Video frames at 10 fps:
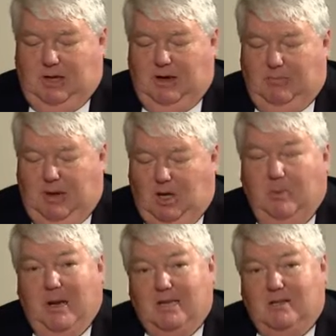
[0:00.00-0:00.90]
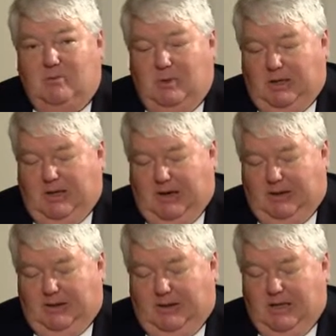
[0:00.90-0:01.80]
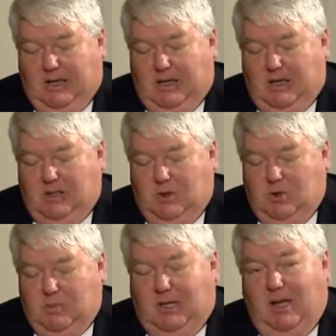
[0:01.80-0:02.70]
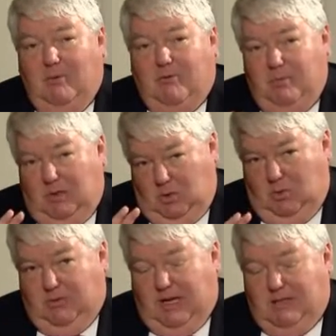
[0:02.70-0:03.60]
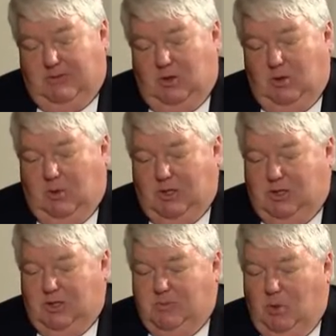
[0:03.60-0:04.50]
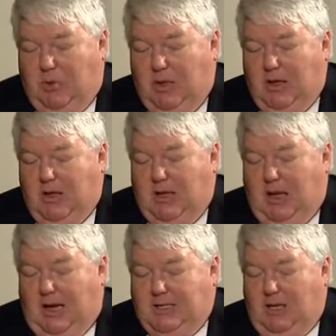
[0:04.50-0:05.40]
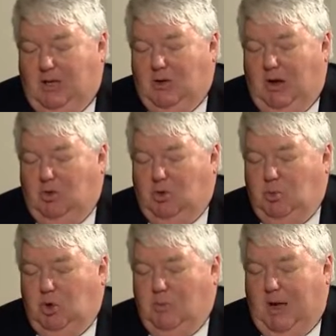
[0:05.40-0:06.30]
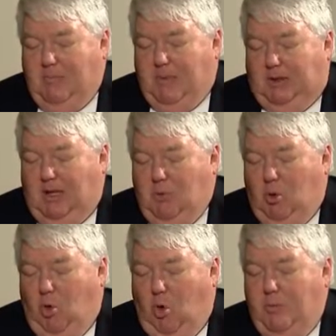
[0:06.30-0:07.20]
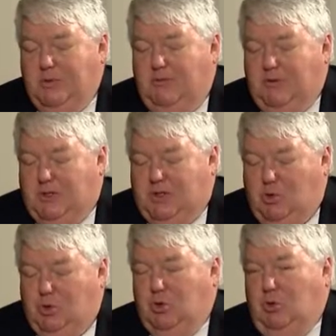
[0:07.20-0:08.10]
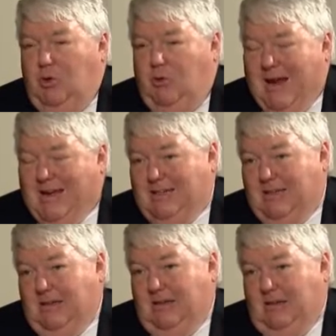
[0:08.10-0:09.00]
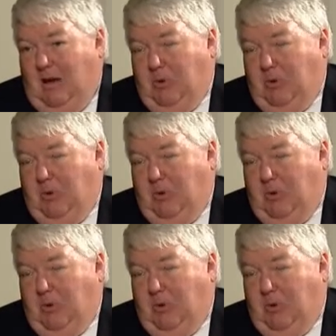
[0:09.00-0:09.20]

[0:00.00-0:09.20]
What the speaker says: and Michael Patterson from Kirkcaldy and Susan McKillop from Dunoon, thanks for your questions, both asking you, will you make building more homes for social rent a